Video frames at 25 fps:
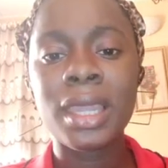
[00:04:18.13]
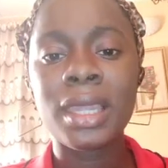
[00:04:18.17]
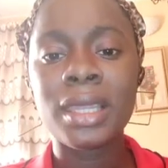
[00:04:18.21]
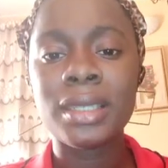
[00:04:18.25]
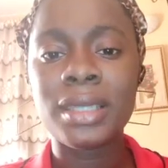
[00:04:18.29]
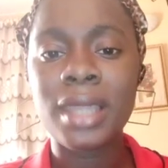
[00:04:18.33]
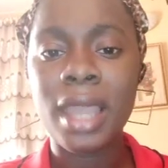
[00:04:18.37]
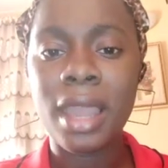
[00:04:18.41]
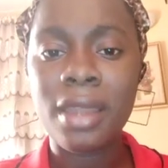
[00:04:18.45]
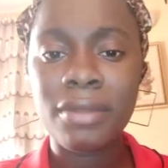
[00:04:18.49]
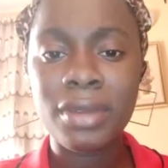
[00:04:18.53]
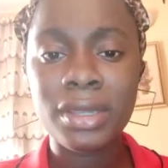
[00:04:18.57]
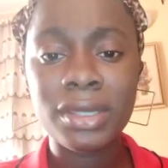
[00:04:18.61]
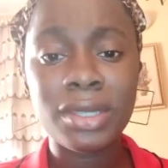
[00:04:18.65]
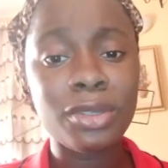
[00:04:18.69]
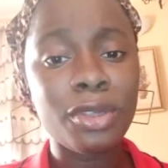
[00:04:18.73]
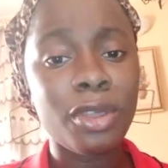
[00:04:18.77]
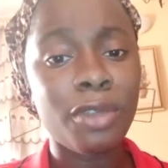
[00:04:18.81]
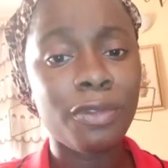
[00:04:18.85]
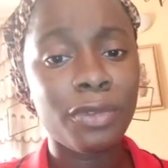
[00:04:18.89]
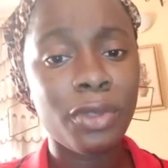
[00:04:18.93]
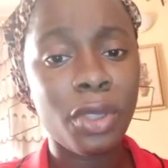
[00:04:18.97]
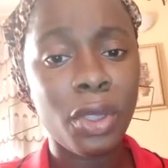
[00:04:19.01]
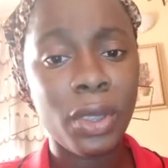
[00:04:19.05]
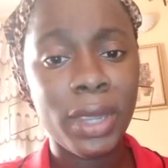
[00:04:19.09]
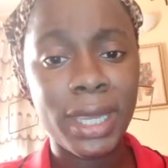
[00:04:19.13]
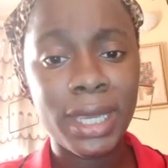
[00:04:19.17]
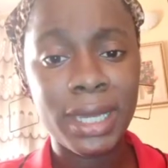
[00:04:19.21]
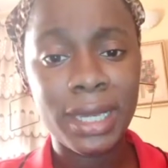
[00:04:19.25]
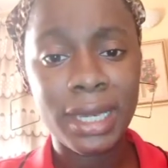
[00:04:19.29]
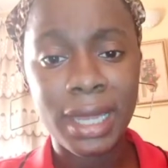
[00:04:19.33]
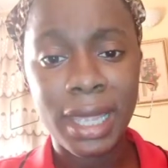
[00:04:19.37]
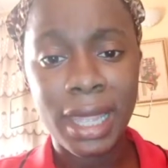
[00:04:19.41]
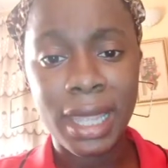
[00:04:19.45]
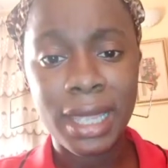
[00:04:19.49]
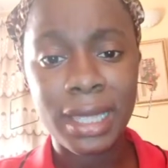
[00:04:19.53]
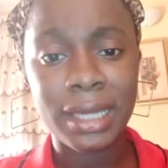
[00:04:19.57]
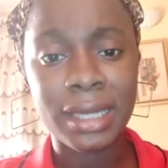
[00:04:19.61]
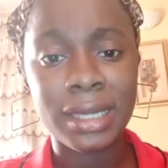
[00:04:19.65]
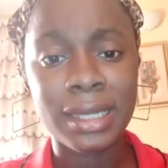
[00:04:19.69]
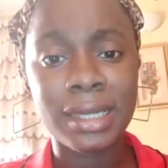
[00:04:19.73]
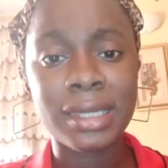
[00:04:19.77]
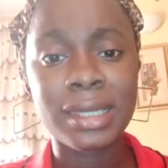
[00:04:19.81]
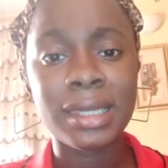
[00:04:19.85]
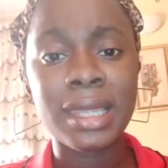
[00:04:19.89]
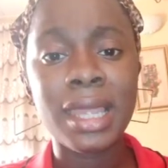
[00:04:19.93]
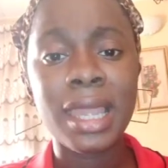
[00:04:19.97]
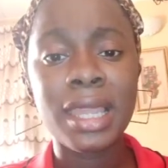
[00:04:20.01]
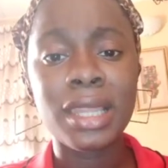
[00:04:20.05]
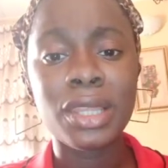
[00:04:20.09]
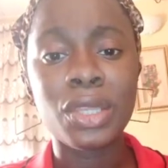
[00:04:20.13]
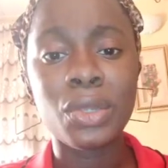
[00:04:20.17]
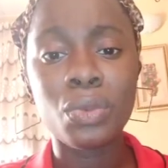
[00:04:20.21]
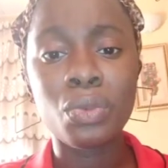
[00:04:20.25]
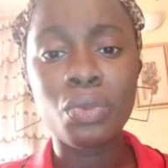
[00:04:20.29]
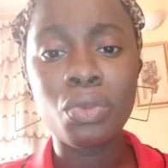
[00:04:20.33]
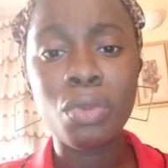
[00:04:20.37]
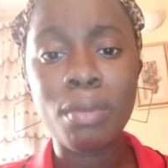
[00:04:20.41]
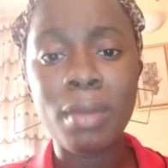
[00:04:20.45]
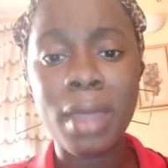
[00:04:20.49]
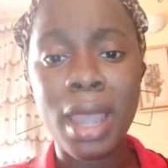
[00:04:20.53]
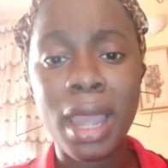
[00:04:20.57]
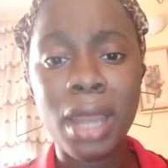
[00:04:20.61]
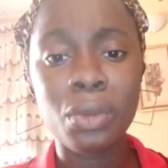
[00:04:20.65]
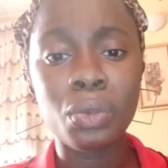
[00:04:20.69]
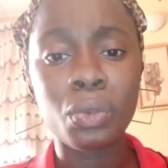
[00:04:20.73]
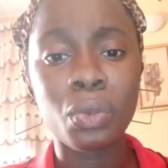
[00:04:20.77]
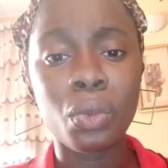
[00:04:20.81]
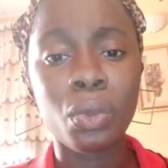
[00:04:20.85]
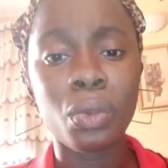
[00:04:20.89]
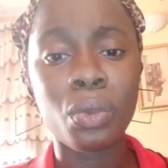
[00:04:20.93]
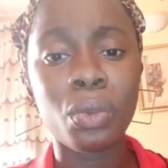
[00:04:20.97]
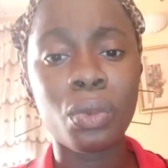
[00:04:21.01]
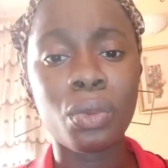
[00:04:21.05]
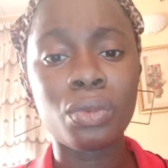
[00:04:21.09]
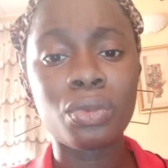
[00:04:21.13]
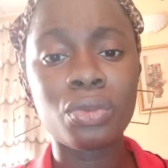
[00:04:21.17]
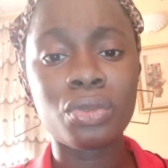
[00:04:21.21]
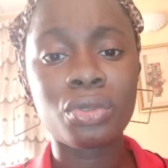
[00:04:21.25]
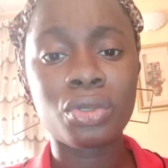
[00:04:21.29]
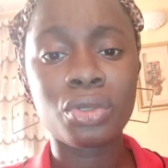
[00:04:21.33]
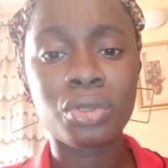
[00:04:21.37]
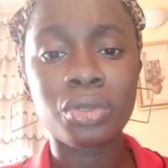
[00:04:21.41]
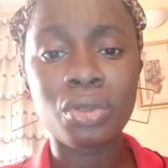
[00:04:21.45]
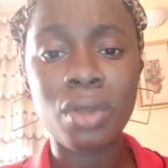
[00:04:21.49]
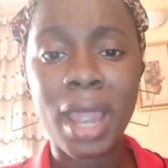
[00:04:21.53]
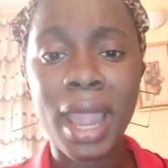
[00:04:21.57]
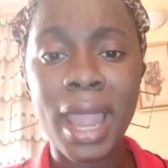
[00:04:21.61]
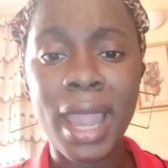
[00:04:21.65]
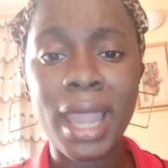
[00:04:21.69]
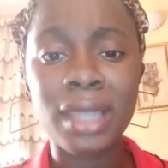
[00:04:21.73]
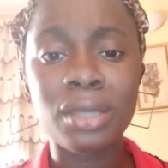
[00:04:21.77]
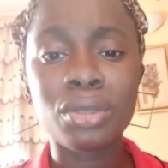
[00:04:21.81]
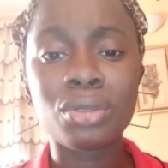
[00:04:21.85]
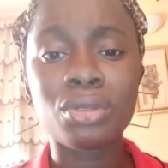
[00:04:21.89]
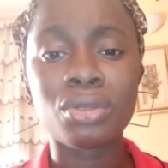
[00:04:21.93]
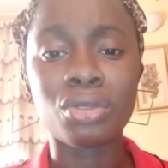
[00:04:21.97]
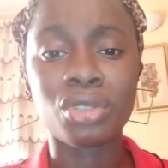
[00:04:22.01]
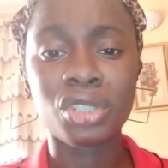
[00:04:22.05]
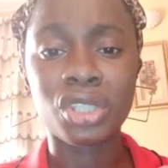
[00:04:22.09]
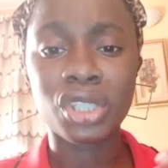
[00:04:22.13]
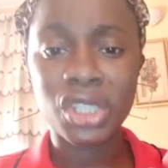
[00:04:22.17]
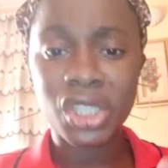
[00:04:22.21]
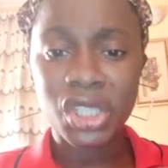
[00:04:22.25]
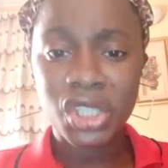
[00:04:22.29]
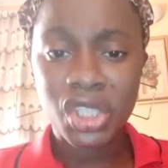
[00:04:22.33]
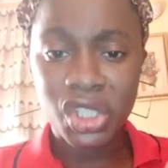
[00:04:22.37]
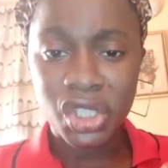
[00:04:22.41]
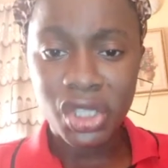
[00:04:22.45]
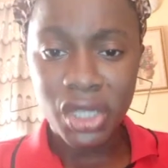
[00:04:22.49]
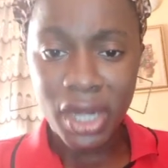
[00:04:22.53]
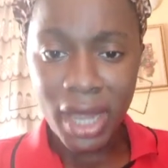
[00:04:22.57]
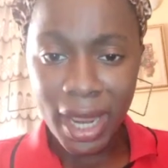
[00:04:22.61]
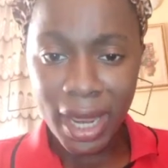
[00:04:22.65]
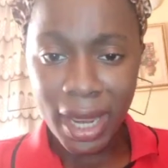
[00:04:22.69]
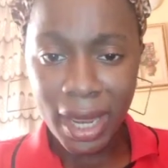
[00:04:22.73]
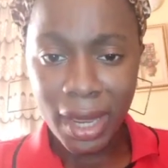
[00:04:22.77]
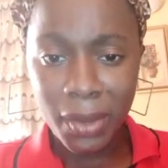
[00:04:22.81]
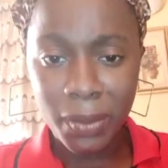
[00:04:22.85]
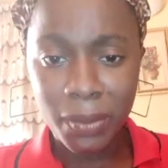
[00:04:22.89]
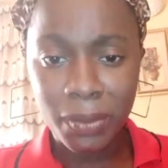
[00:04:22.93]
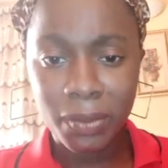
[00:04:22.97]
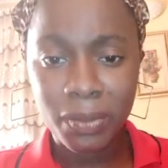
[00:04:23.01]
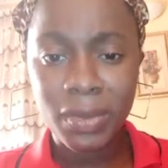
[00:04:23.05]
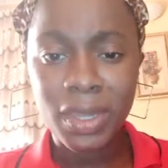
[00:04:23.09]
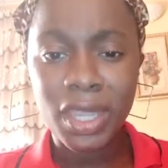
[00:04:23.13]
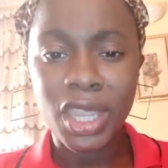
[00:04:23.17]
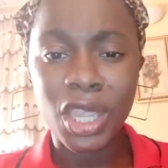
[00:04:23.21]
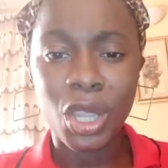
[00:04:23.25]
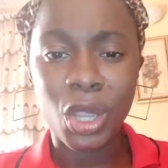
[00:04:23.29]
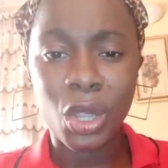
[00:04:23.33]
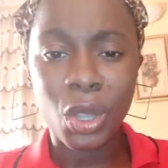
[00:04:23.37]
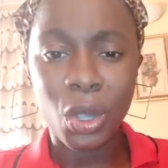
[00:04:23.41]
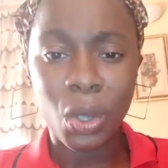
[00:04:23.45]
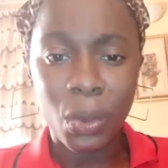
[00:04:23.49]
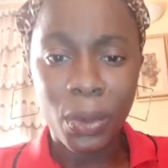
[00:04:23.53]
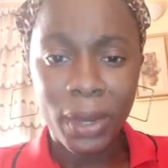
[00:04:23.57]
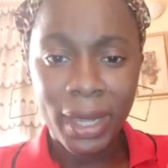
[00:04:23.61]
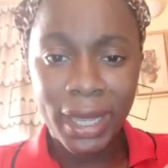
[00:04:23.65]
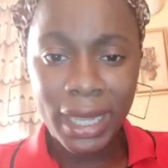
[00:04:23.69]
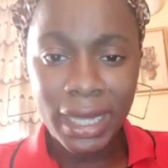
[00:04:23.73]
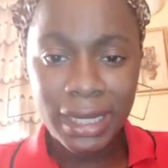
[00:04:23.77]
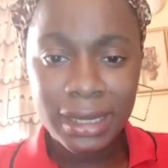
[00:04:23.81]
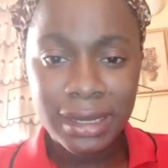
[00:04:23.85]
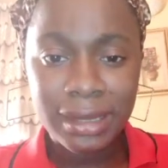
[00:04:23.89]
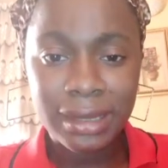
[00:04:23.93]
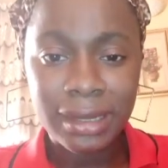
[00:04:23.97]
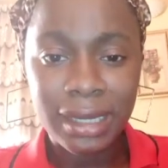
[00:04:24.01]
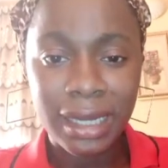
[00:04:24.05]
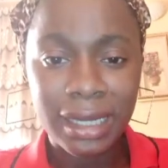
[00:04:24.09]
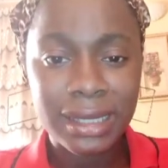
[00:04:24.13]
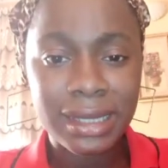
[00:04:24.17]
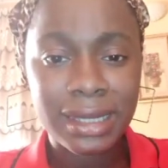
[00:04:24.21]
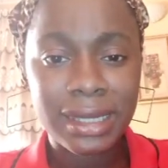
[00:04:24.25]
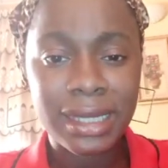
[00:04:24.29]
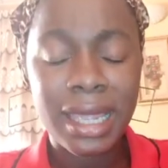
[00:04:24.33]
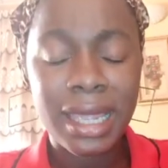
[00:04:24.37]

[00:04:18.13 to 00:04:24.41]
Their reason of going there is the woman will try to teach them, inculcate that